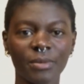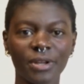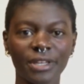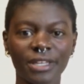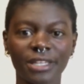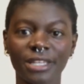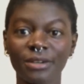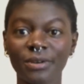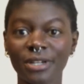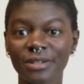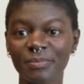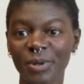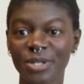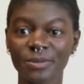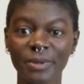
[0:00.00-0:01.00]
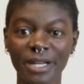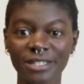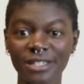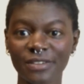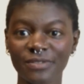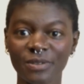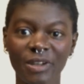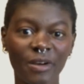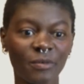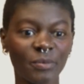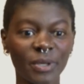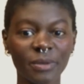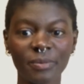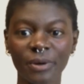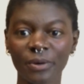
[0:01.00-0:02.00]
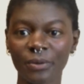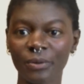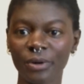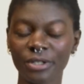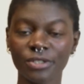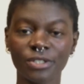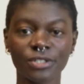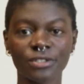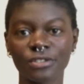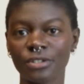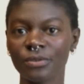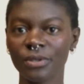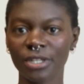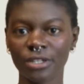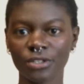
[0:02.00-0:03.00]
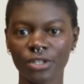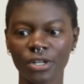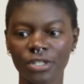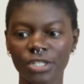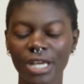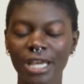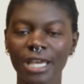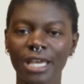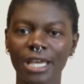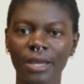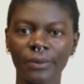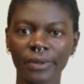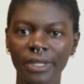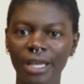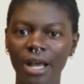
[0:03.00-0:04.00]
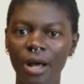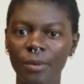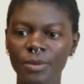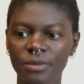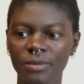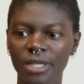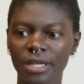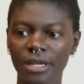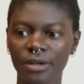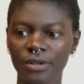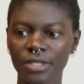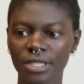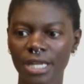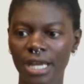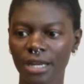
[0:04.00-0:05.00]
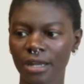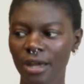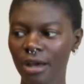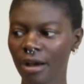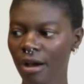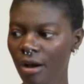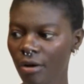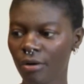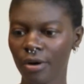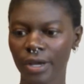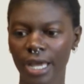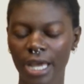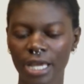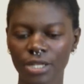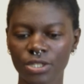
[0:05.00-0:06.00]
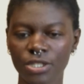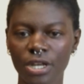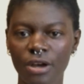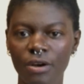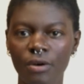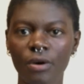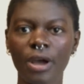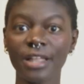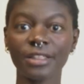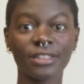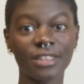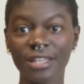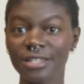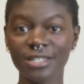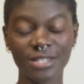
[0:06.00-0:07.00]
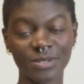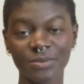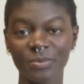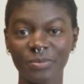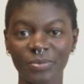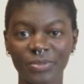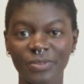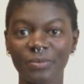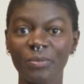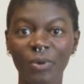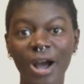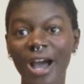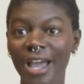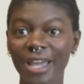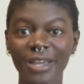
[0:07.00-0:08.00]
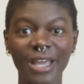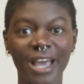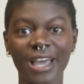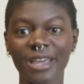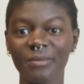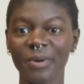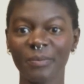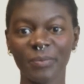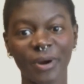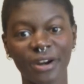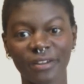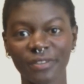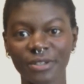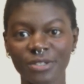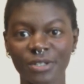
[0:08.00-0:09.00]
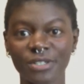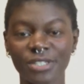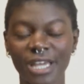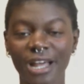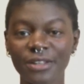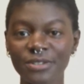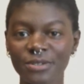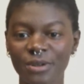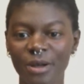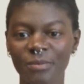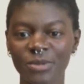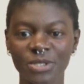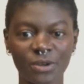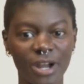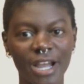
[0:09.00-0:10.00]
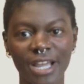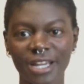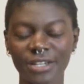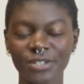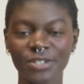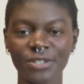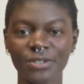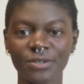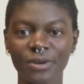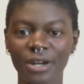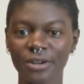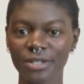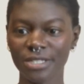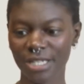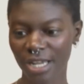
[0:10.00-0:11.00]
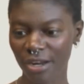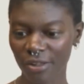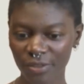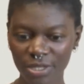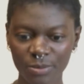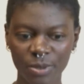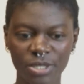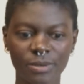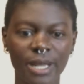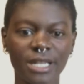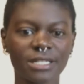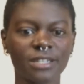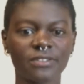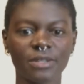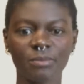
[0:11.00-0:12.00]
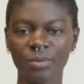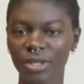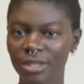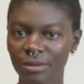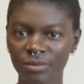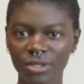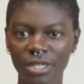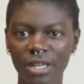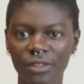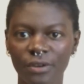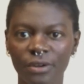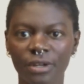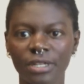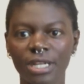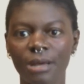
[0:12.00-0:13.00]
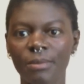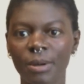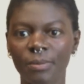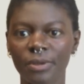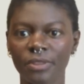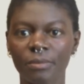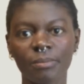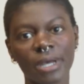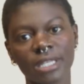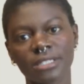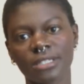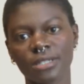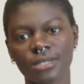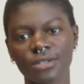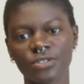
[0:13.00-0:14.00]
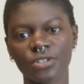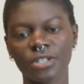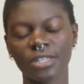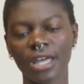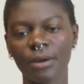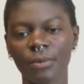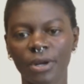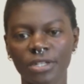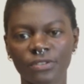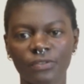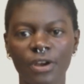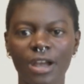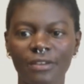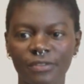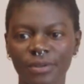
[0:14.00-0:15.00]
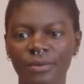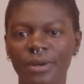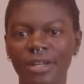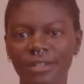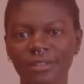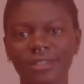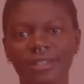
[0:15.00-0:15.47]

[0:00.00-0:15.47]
hearing perspectives of people who are just new in the church, it really helps me understand, oh, okay, so this is why I'm part of the church council. I'm trying to understand all these perspectives and put them together and come up with the best decision that works for everyone.